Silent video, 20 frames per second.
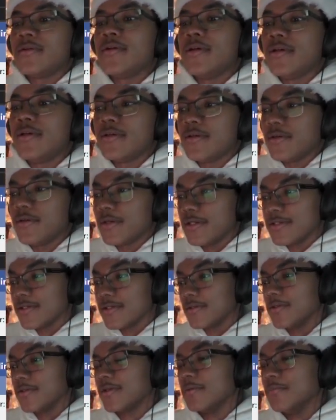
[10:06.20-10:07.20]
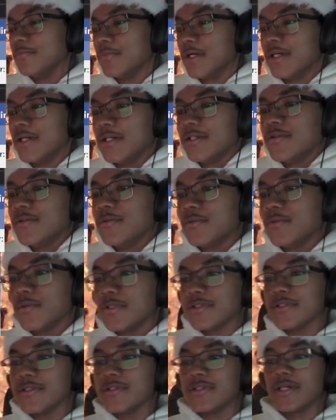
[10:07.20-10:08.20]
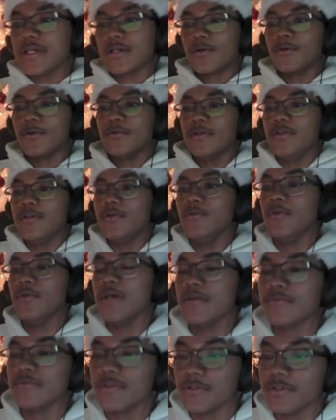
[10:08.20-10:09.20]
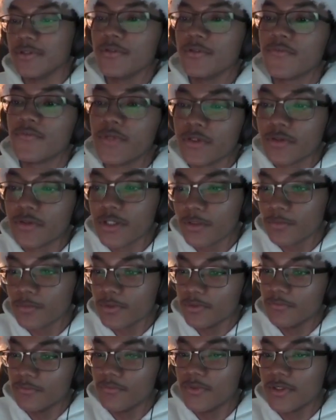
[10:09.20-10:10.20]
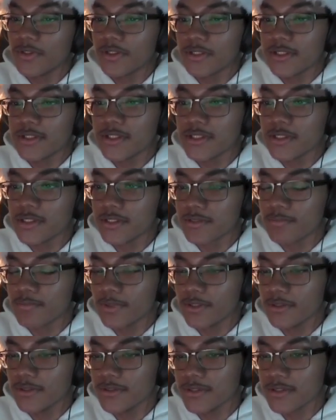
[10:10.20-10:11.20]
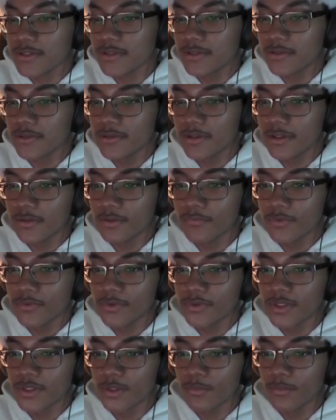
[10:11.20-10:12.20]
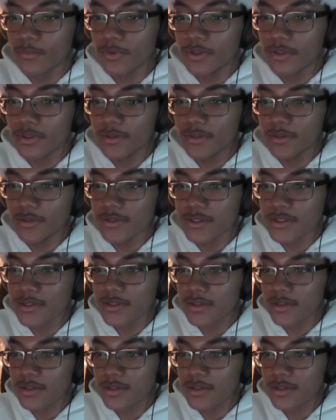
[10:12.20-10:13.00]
Okay, so they're combining two questions. Not only do you have to figure out what the fuck this shit spells, you gotta figure out what it is.